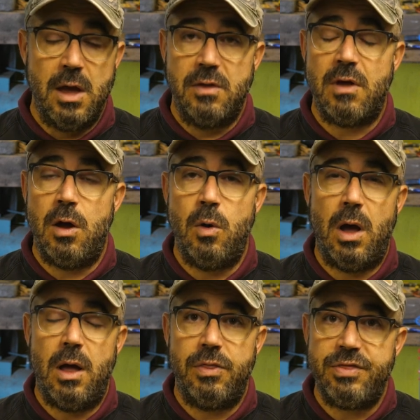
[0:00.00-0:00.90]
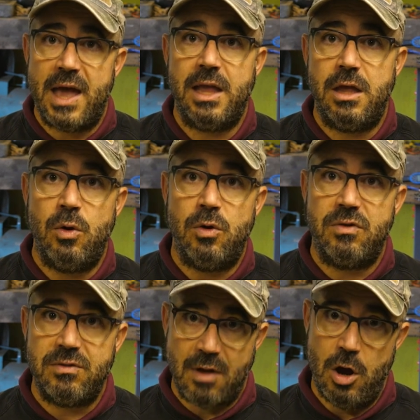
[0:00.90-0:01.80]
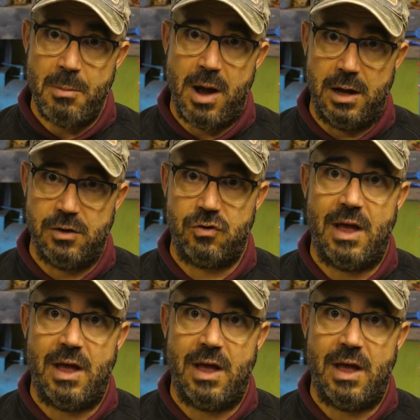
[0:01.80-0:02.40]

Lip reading: So thank you so much.